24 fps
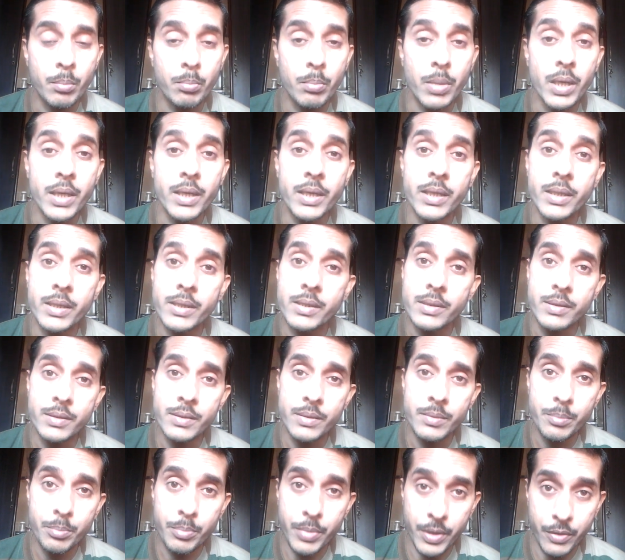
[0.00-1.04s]
but it is
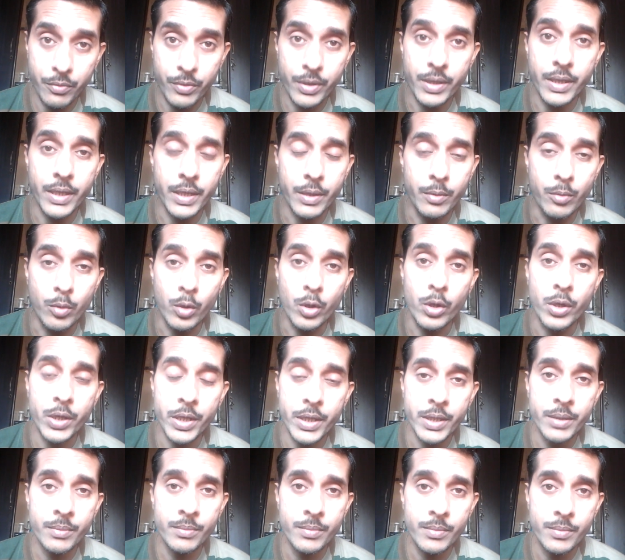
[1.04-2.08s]
preventive
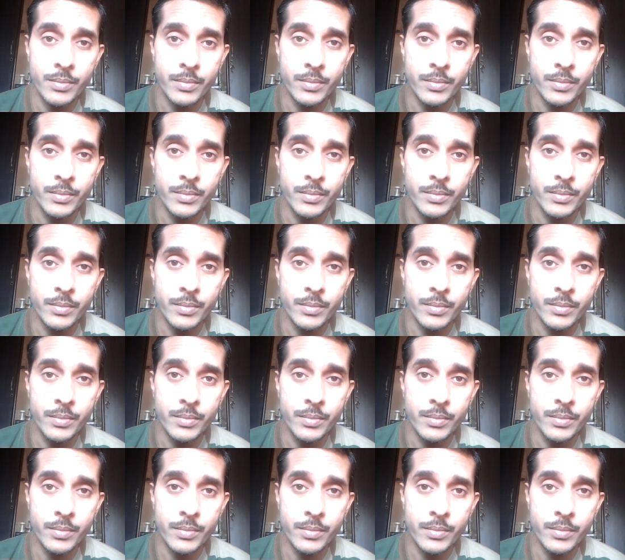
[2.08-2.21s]
already.